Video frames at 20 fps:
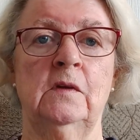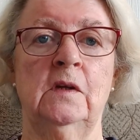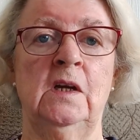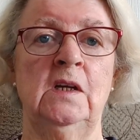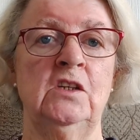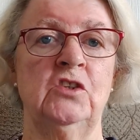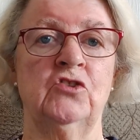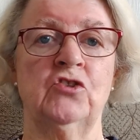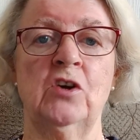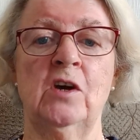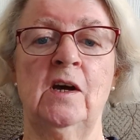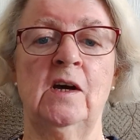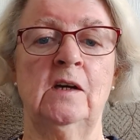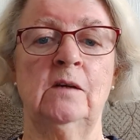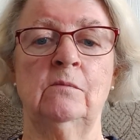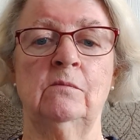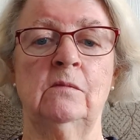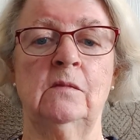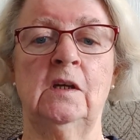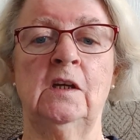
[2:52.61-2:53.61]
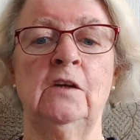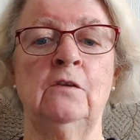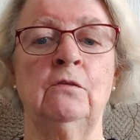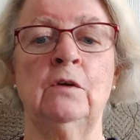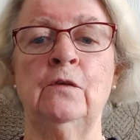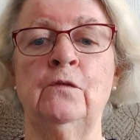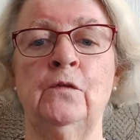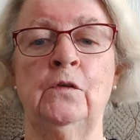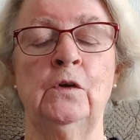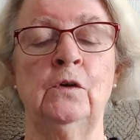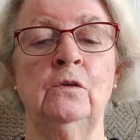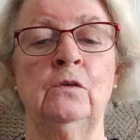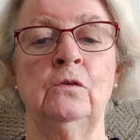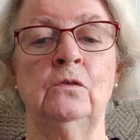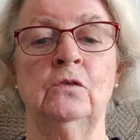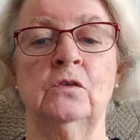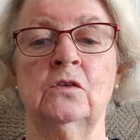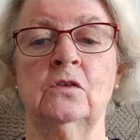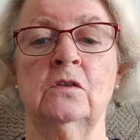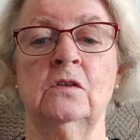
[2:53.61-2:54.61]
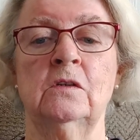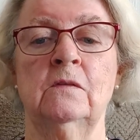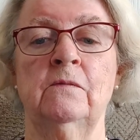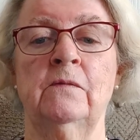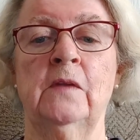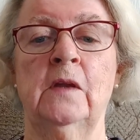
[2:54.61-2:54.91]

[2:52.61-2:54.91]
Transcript: each time he refused.